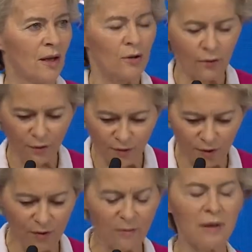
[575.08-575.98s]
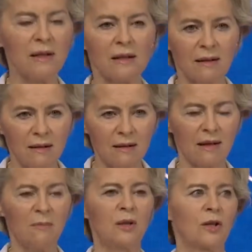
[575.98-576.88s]
to firmly
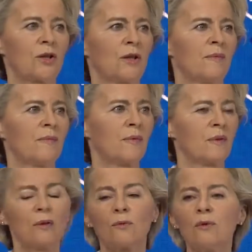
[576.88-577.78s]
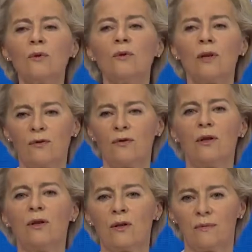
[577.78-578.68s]
establish the rule of
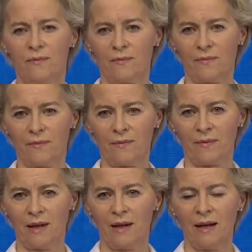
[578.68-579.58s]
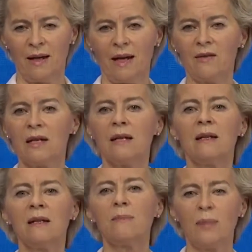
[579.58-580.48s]
law and the
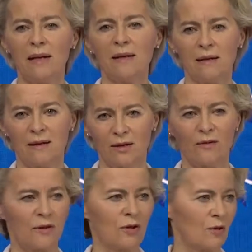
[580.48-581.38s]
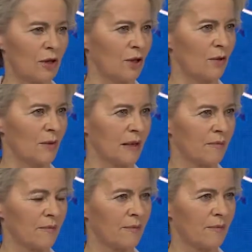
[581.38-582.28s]
independence of the judiciary,
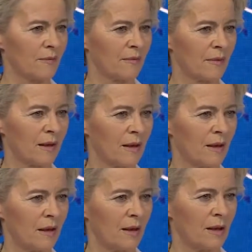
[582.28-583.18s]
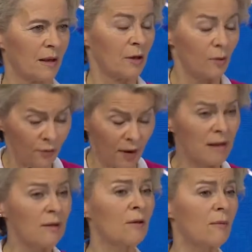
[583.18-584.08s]
to
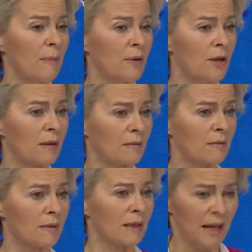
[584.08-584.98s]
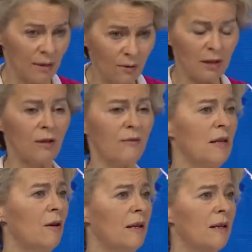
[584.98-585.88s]
fight corruption, get rid of
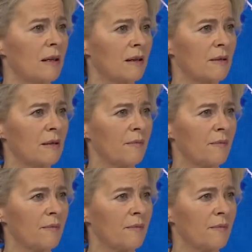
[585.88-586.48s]
the oligarchs,